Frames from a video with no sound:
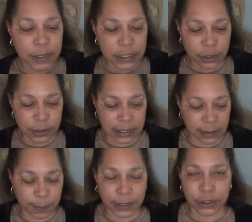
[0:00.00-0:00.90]
went to go see
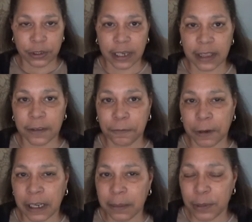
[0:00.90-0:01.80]
the picture in the
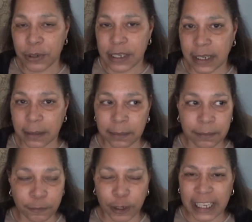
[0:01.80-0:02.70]

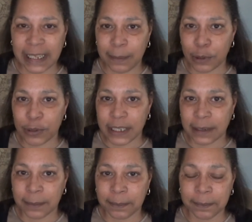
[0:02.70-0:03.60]
Fricky
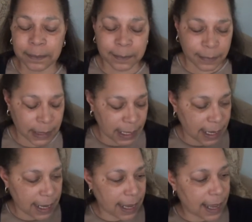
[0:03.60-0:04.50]
Museum.
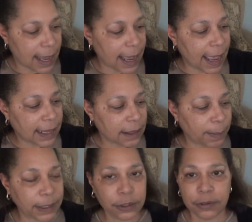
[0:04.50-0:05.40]
And the
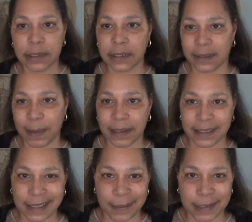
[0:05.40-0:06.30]
picture is about
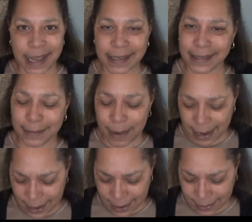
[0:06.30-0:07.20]
the same size as my
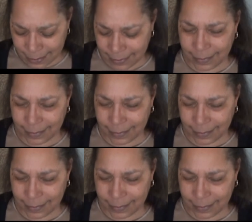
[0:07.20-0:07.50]
head.